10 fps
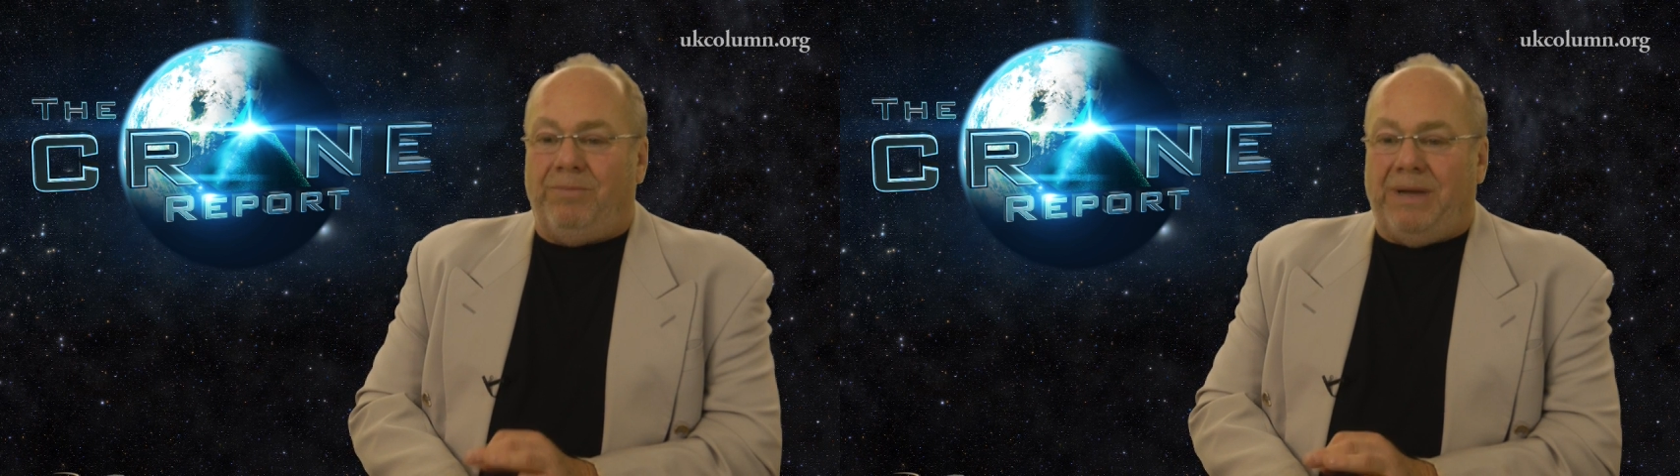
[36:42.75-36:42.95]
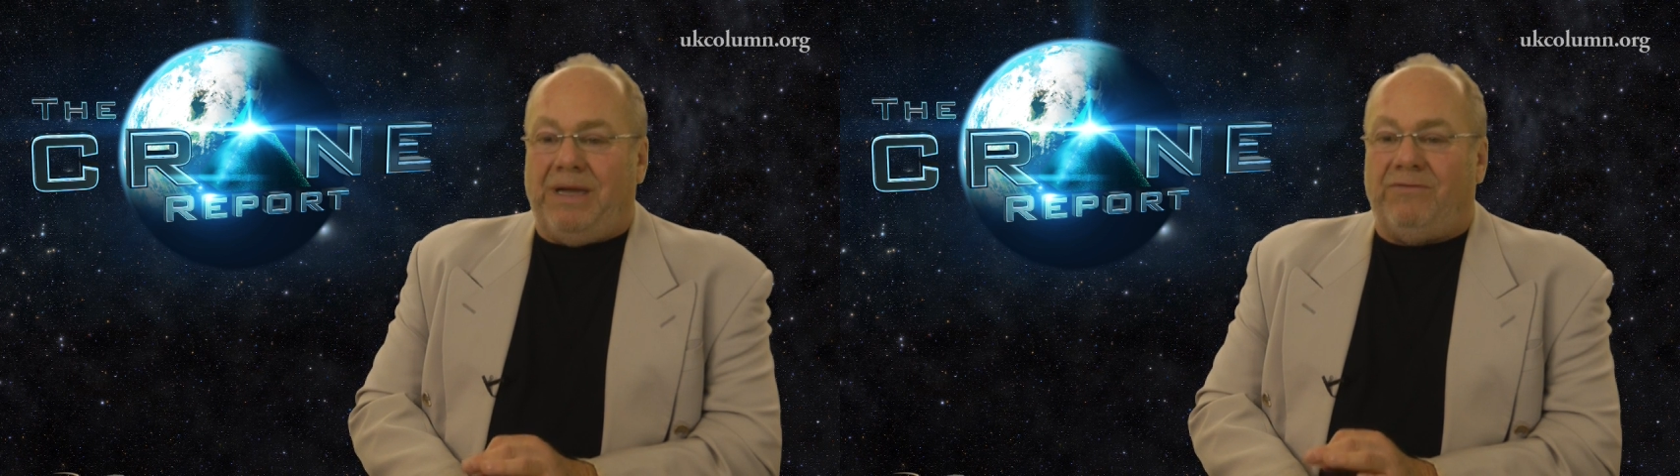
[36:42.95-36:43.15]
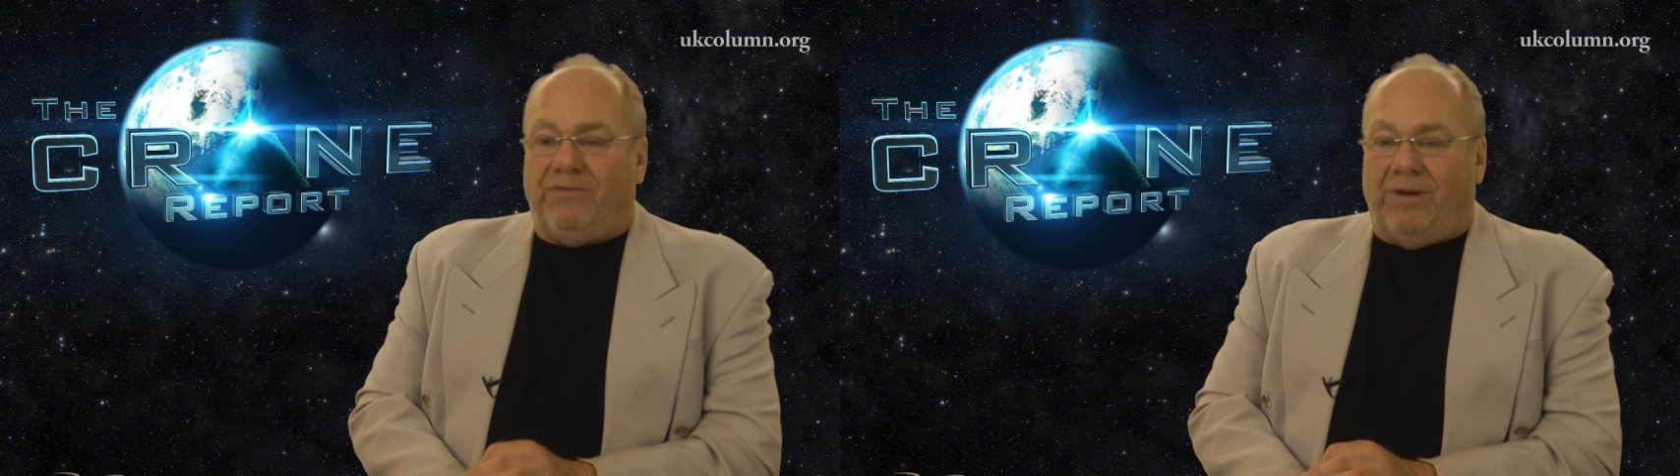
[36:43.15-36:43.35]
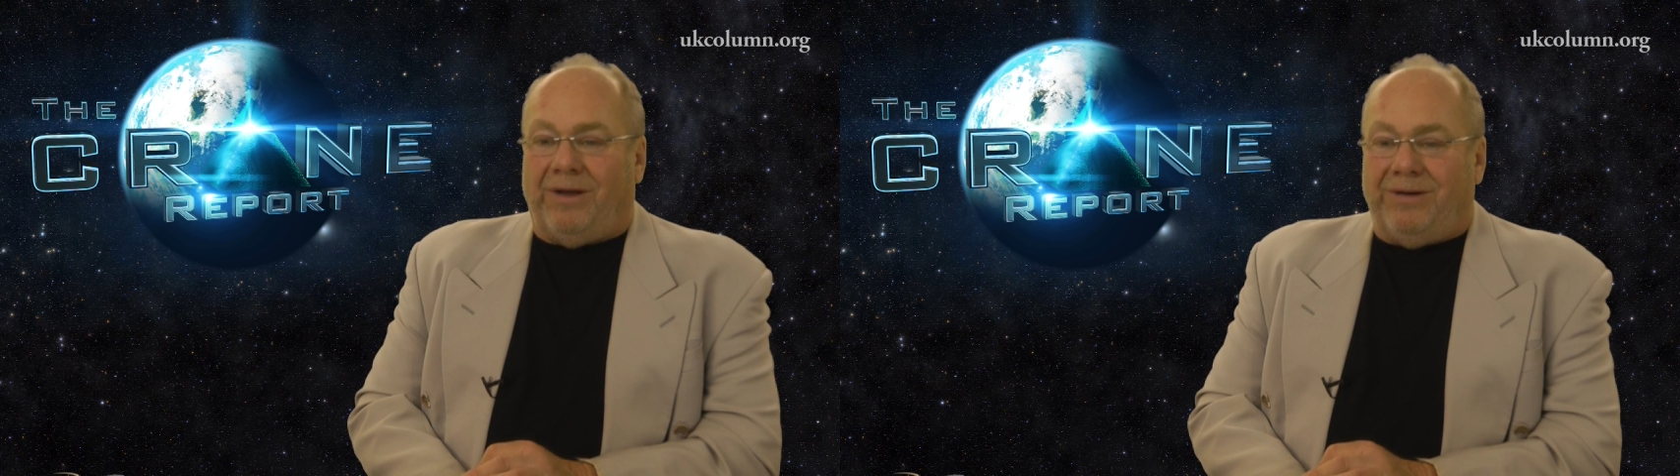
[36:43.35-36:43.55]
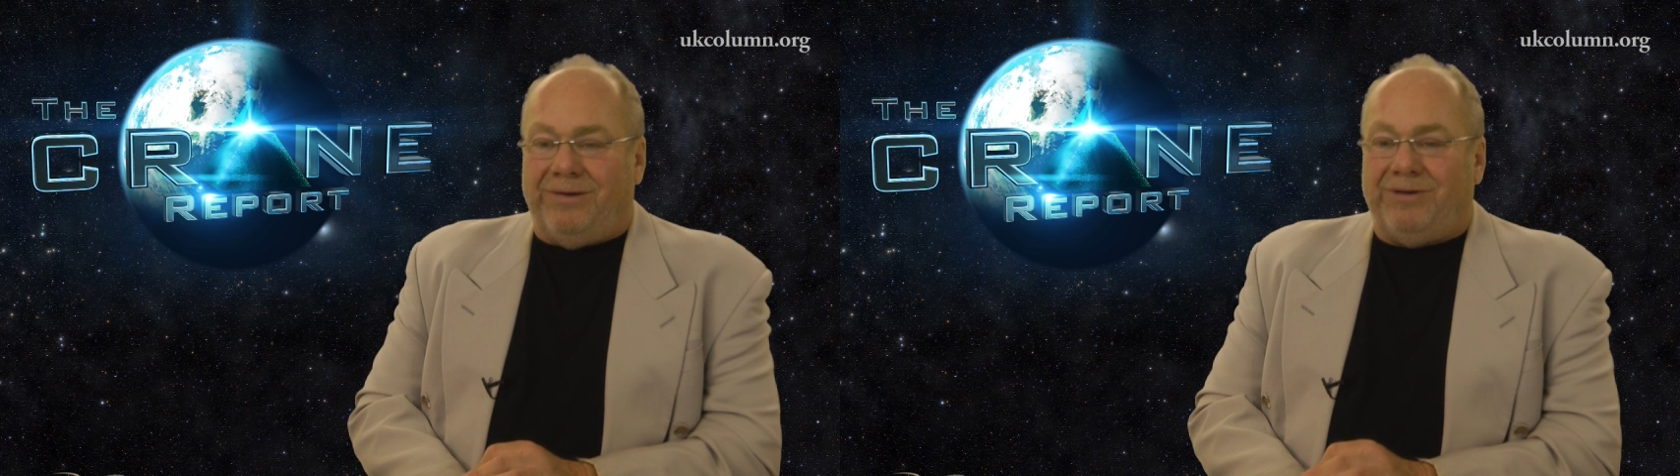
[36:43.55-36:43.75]
been
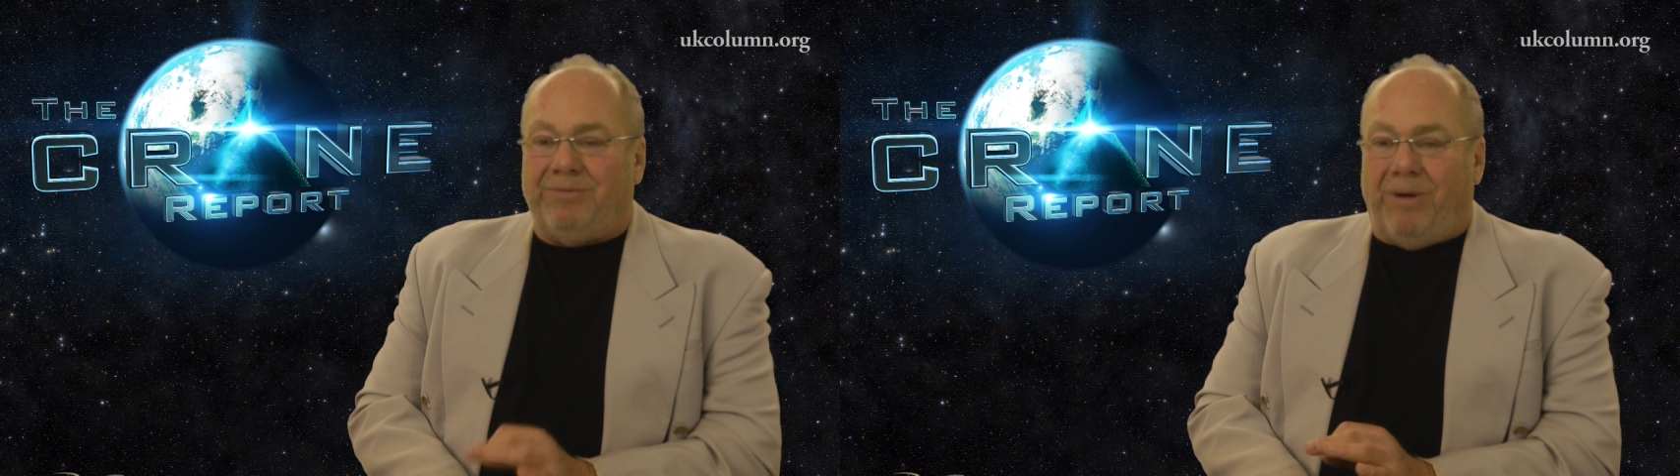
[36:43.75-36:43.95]
followed